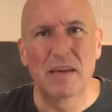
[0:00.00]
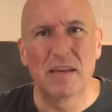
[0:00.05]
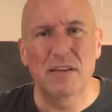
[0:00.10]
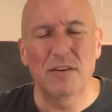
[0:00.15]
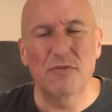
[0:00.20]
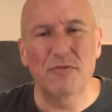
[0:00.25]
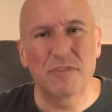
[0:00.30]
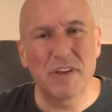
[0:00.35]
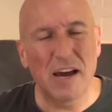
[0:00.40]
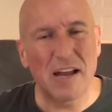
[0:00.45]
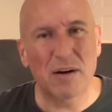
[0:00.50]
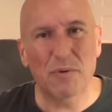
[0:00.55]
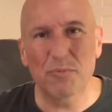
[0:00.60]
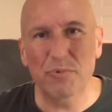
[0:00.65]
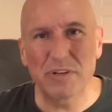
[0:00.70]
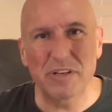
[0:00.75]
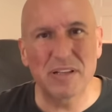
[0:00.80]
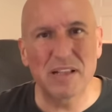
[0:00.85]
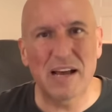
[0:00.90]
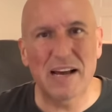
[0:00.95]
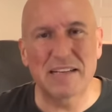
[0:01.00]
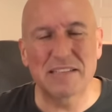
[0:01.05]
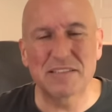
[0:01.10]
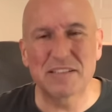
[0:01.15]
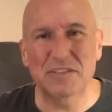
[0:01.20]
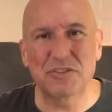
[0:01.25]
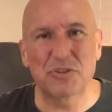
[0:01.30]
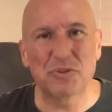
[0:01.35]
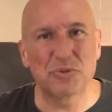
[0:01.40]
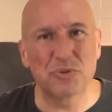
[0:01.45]
you've got to realize
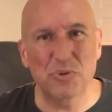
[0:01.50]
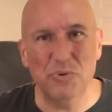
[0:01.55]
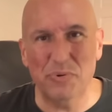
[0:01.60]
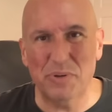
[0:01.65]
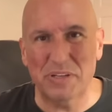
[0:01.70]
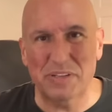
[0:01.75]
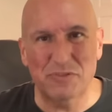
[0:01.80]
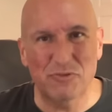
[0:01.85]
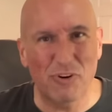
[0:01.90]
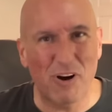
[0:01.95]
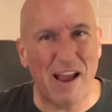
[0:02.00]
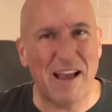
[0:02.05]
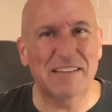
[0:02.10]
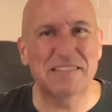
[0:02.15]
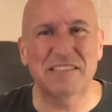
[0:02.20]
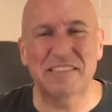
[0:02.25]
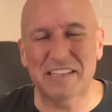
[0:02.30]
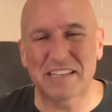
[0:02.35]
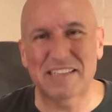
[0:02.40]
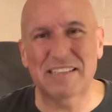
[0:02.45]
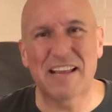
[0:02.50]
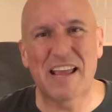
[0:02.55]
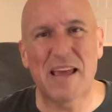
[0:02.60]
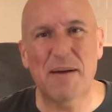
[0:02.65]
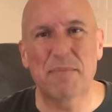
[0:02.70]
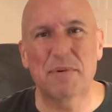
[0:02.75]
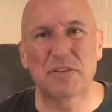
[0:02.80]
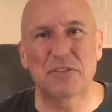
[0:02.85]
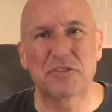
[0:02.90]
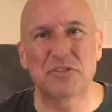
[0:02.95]
that you're doing drastic
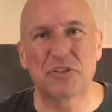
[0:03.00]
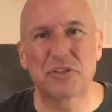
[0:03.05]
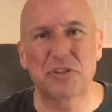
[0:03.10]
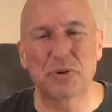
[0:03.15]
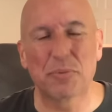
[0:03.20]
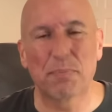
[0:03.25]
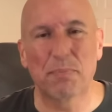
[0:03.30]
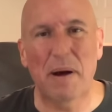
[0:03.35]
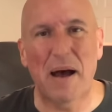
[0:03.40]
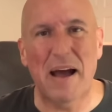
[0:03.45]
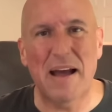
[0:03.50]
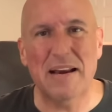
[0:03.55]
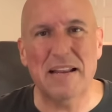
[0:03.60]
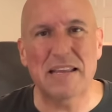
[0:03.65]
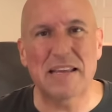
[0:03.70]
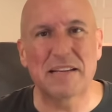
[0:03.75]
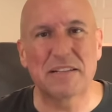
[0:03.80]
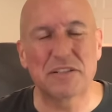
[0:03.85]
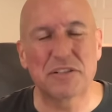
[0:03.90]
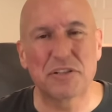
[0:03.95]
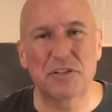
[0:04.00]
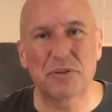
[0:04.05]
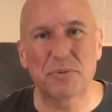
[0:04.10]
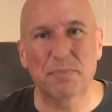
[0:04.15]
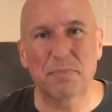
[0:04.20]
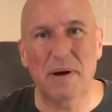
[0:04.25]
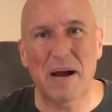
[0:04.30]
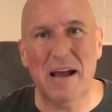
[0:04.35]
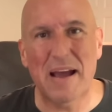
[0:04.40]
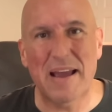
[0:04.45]
damage to your body and to your
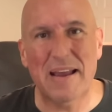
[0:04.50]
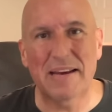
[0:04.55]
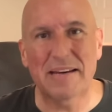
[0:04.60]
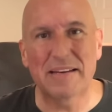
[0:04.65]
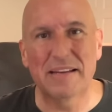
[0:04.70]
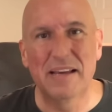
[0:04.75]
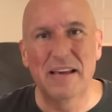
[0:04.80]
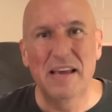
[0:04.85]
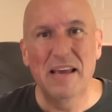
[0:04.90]
mind.